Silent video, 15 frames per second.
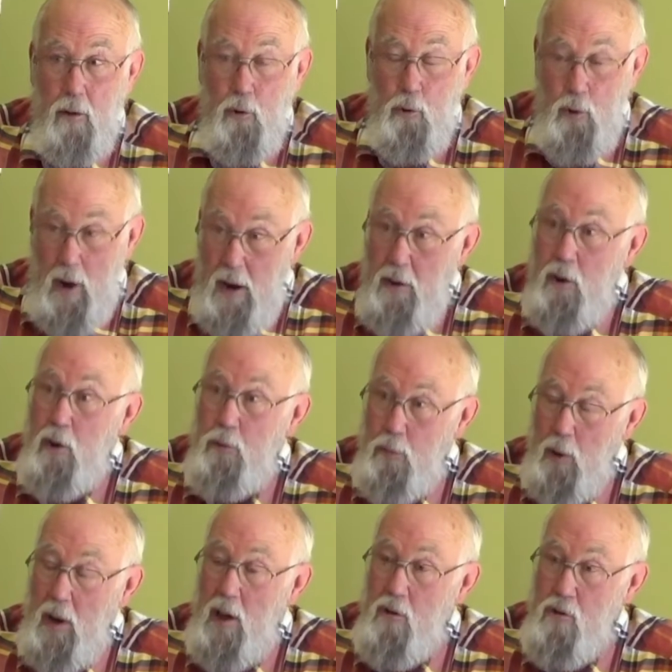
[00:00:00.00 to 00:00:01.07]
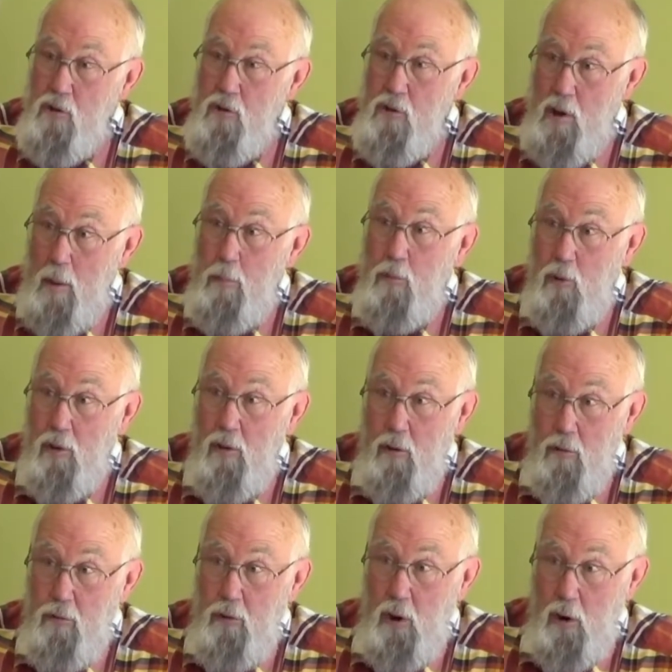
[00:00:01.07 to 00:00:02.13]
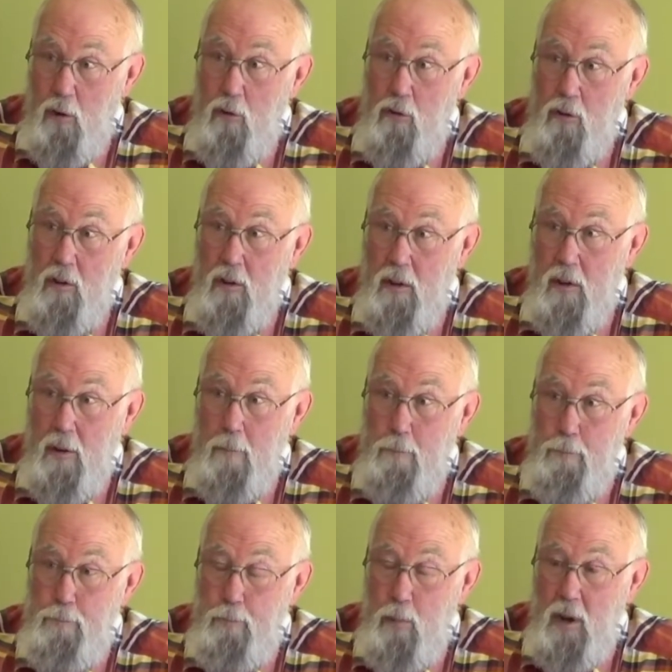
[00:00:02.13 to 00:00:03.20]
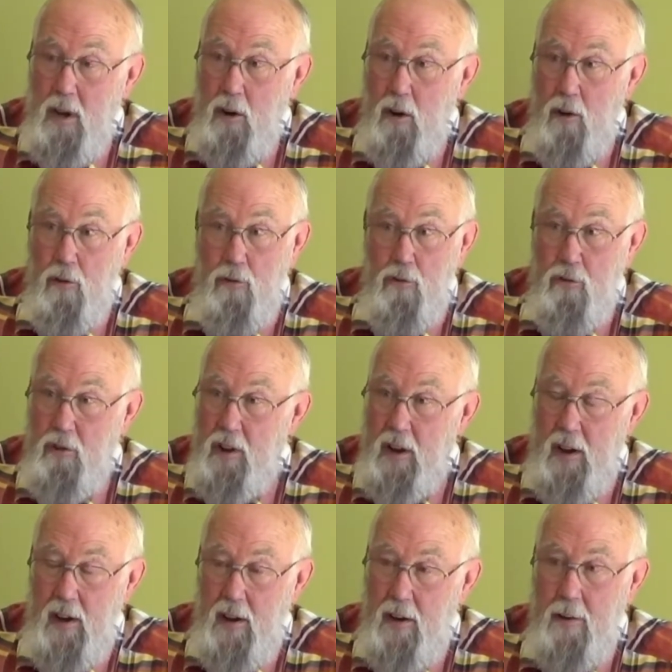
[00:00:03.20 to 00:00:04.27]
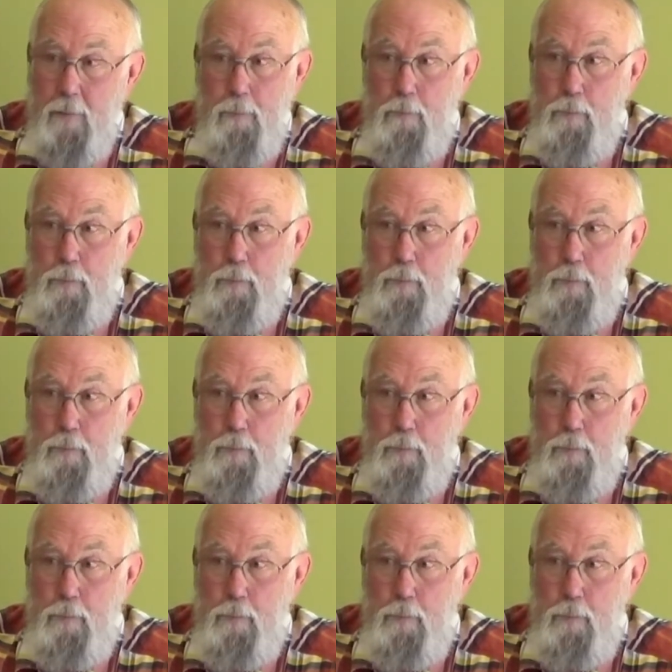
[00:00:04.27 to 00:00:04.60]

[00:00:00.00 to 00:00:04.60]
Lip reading: create good relationships with those folks because they